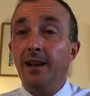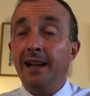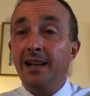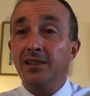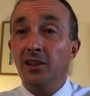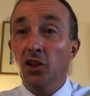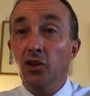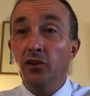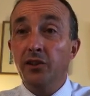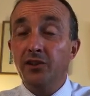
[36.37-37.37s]
actually
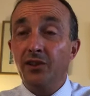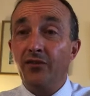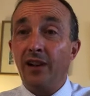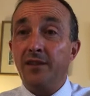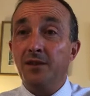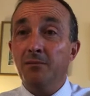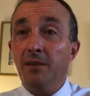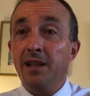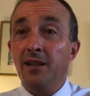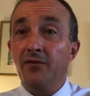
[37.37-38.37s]
alluding to the fact that
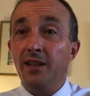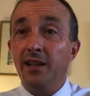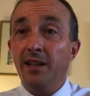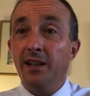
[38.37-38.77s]
many of the